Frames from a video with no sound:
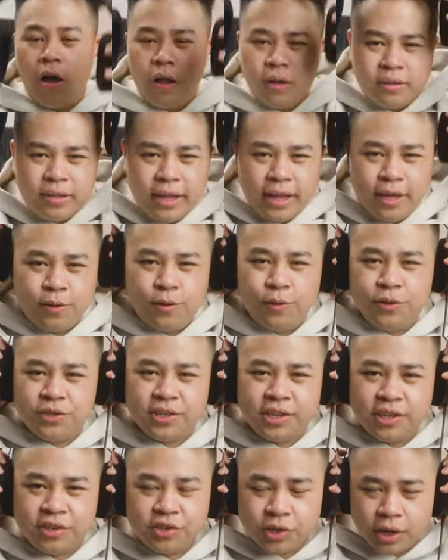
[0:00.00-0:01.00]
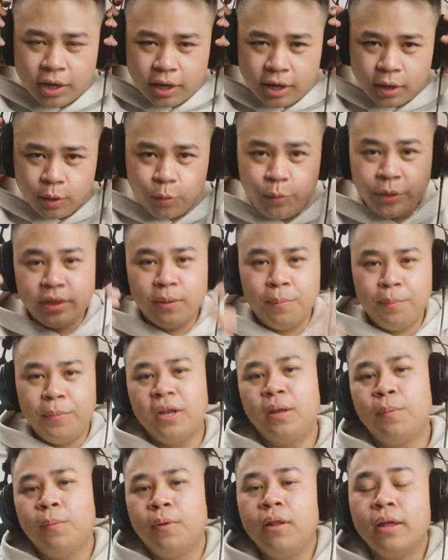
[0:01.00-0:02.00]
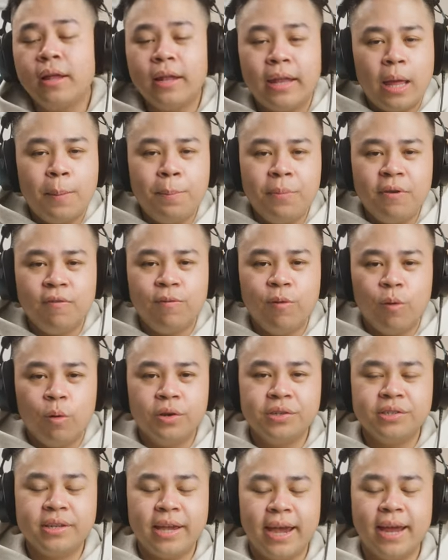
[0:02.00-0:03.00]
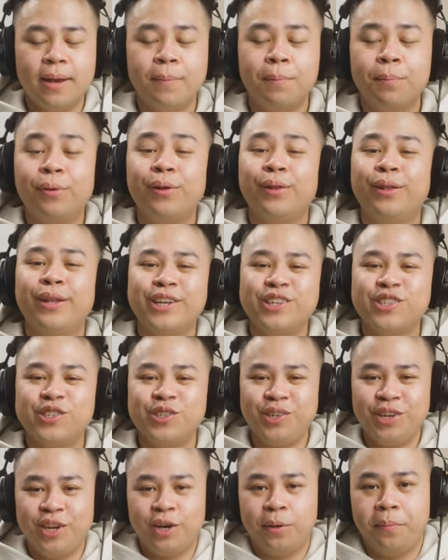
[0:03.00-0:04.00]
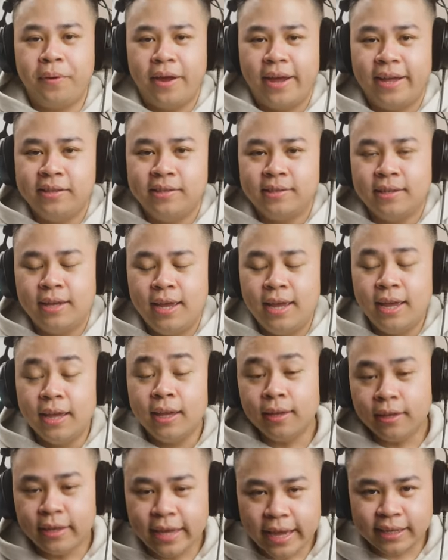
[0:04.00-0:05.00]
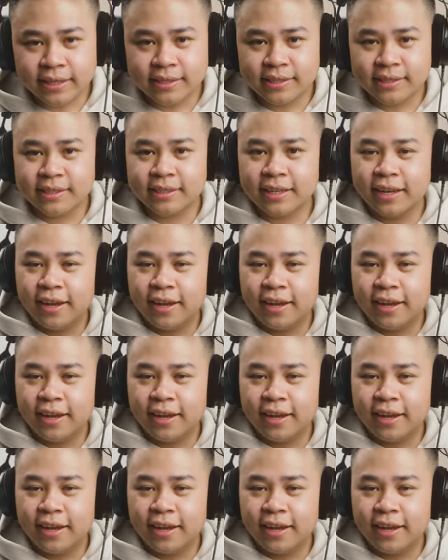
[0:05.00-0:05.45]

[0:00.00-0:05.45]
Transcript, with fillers: all-day usage with minimal clamping force and plush ear pads. Yes,